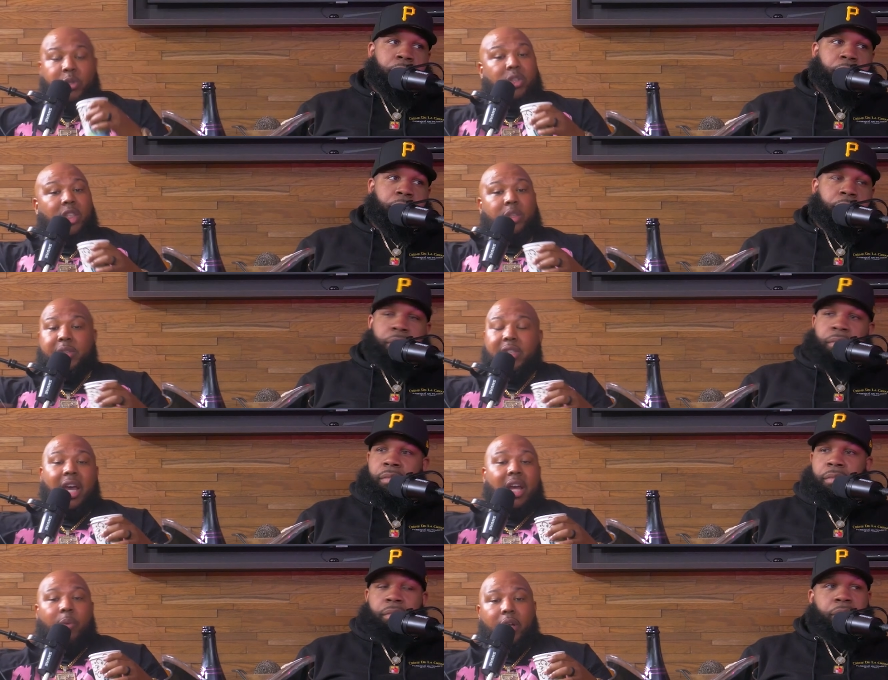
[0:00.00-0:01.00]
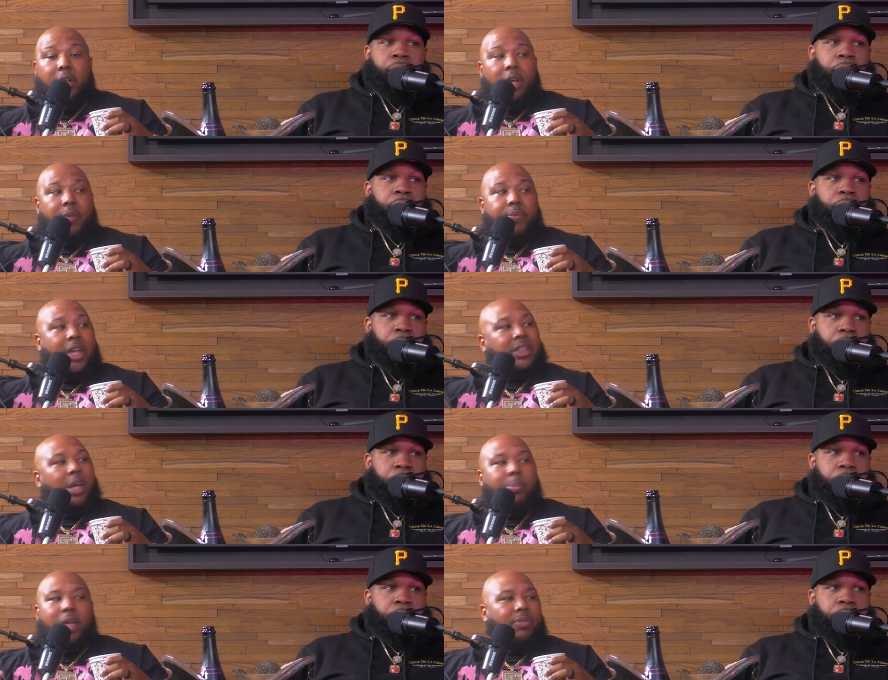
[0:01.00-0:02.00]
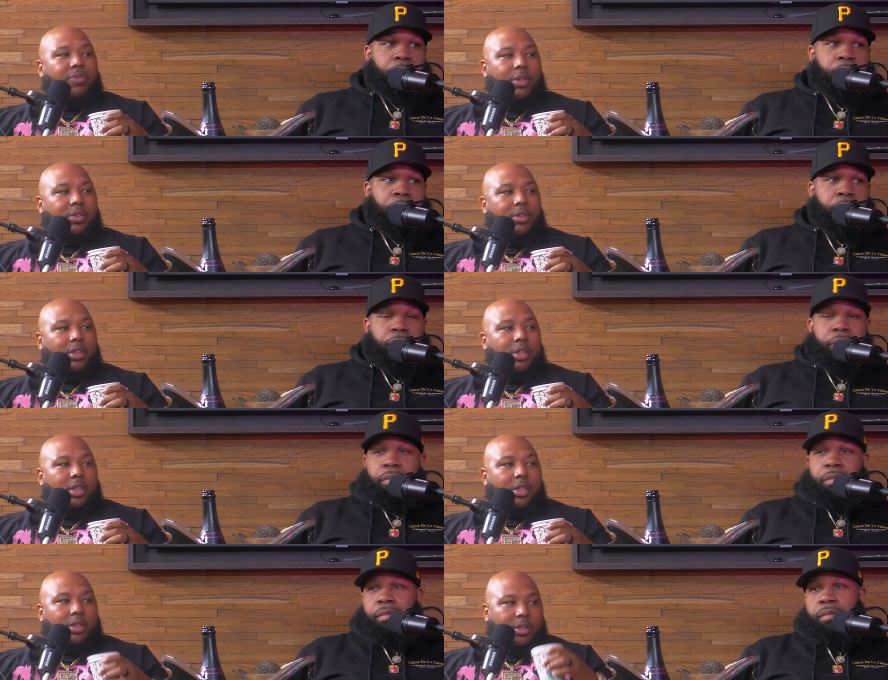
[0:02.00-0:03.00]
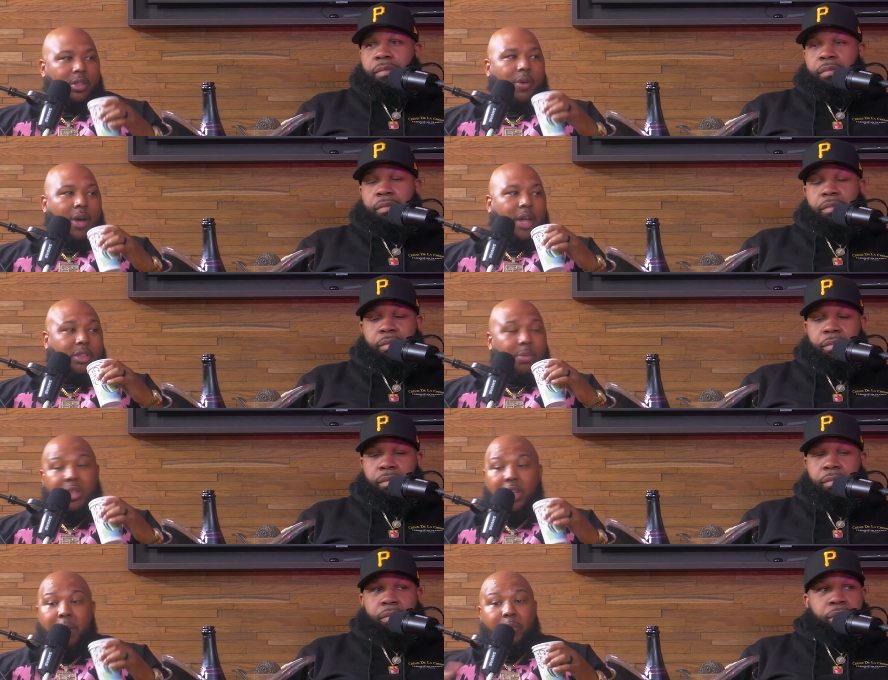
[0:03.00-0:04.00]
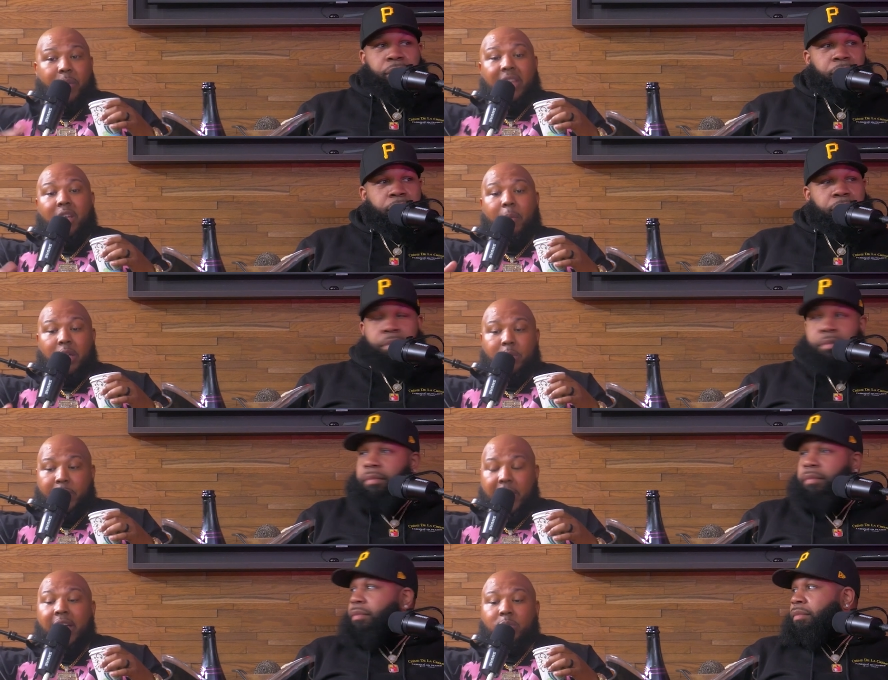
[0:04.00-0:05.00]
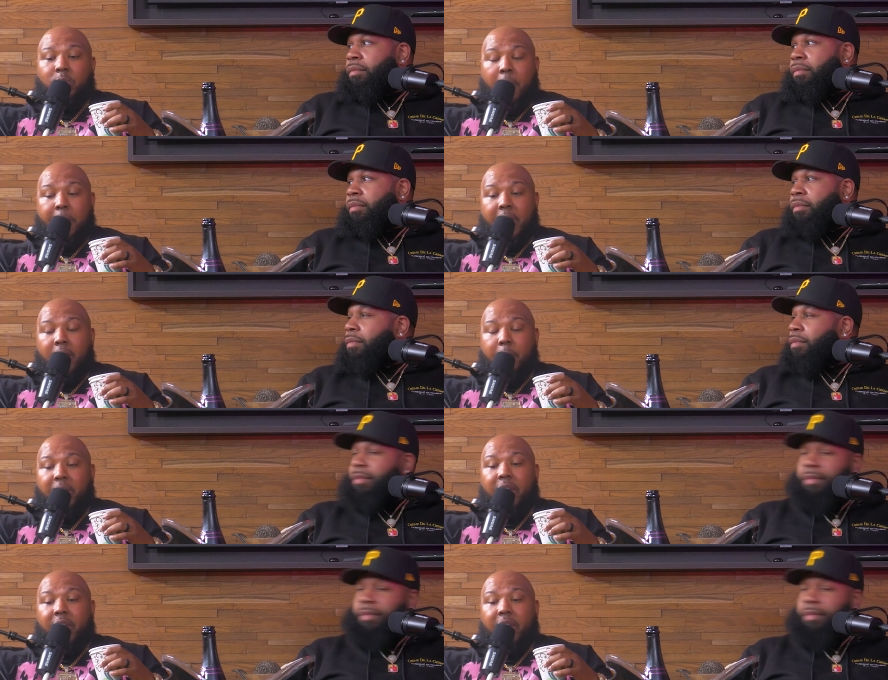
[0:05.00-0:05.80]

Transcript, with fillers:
Speaker 1: No, but you said Piscataway. Yeah. That's not Plainfield. I'm about to tell you. All right, so we so think about, got, when I think about Piscataway, I mean, uh,